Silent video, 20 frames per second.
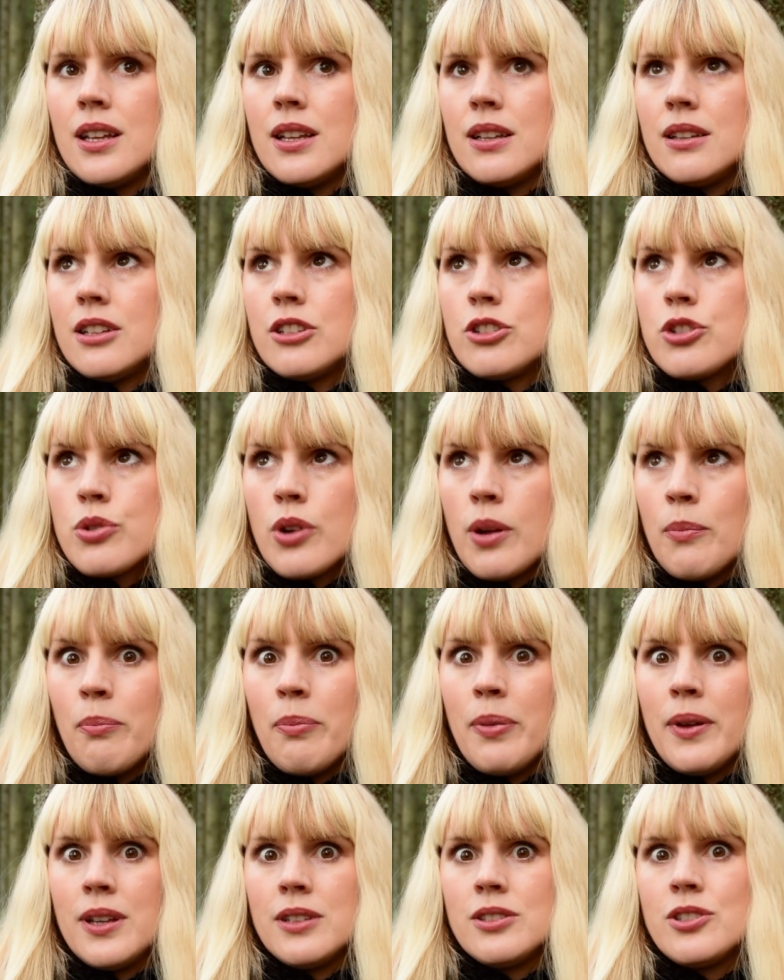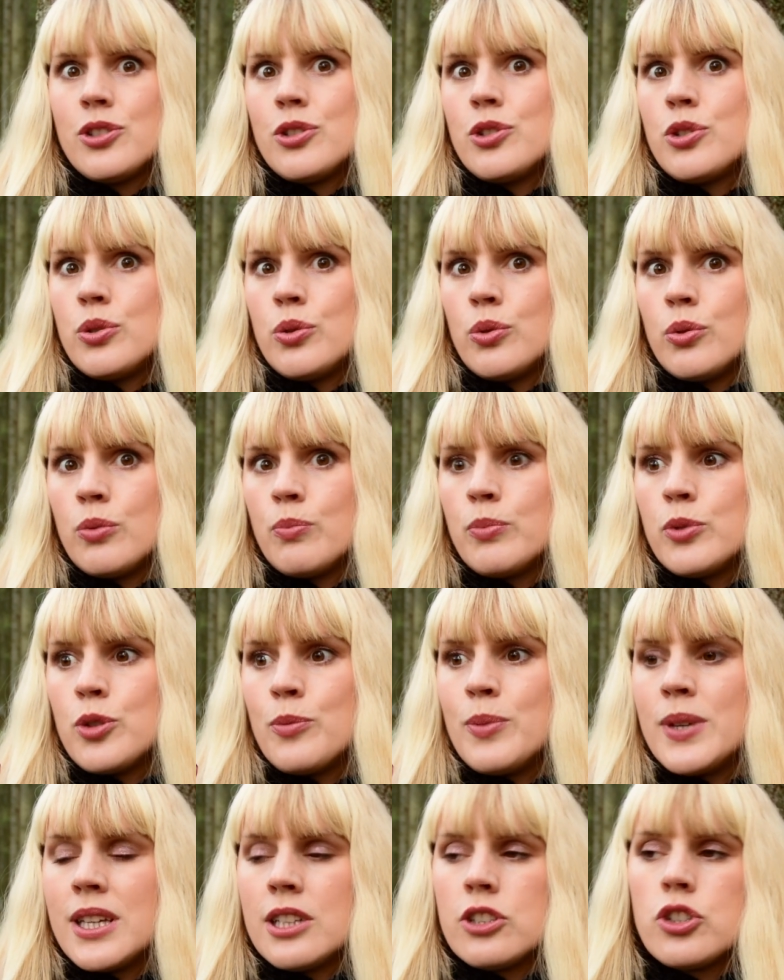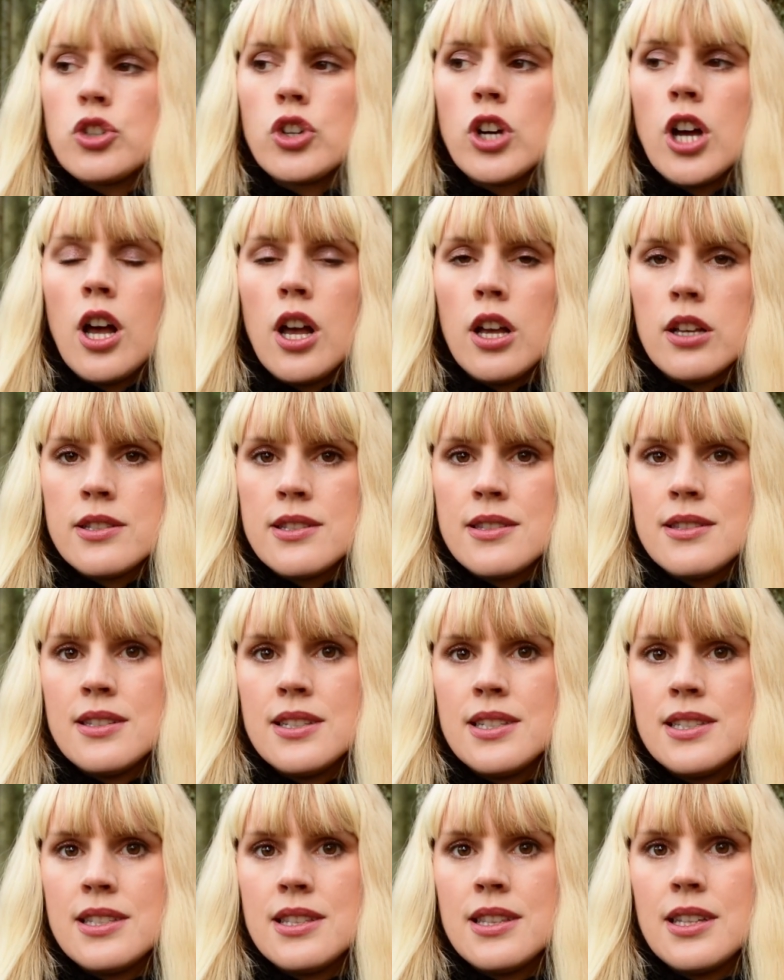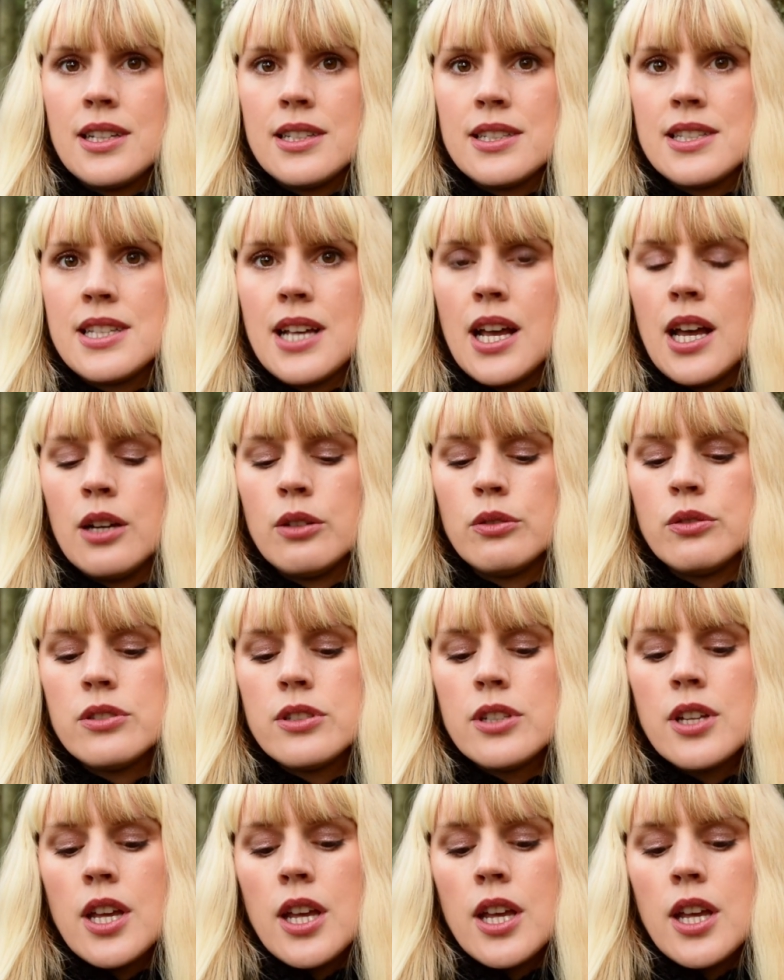the trumpet to begin to cast these things out.